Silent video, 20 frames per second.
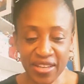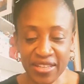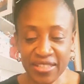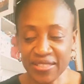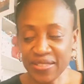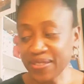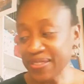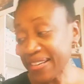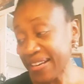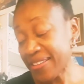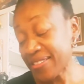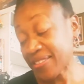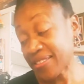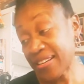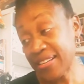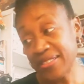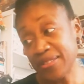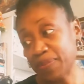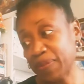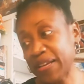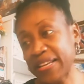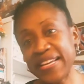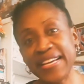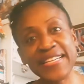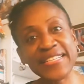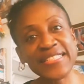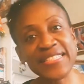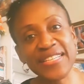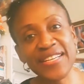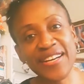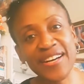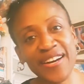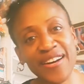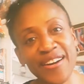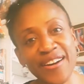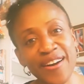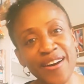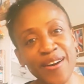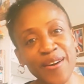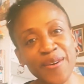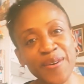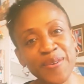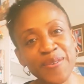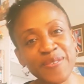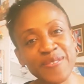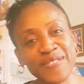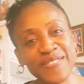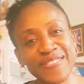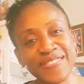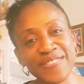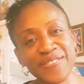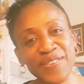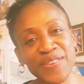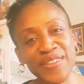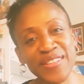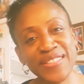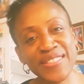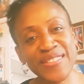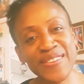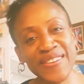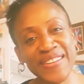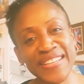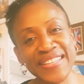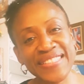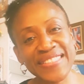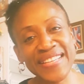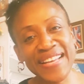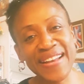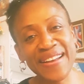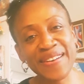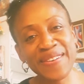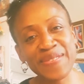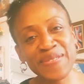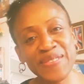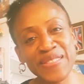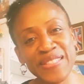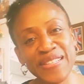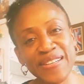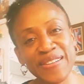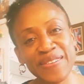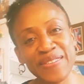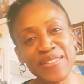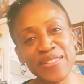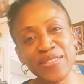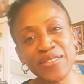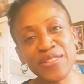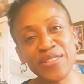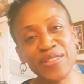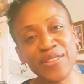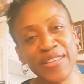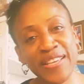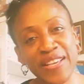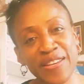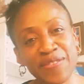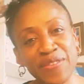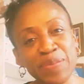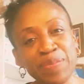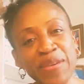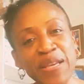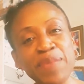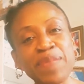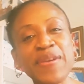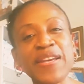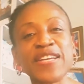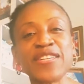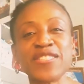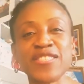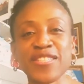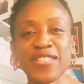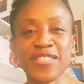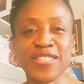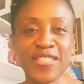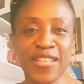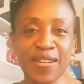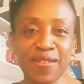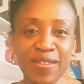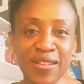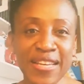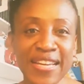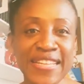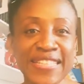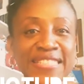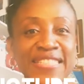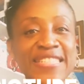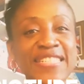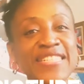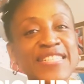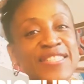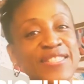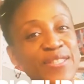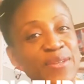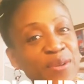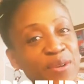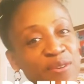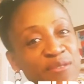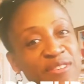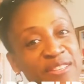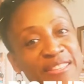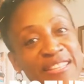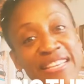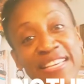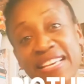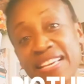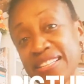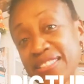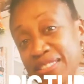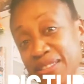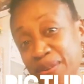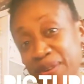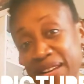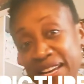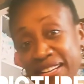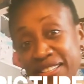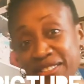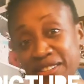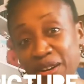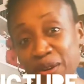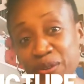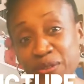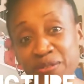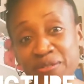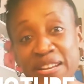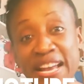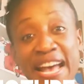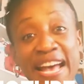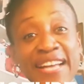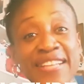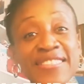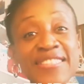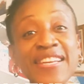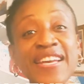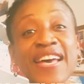that's the main idea for the TOEIC exam. You're looking for big picture, general ideas. Don't overthink it. Don't add your own facts.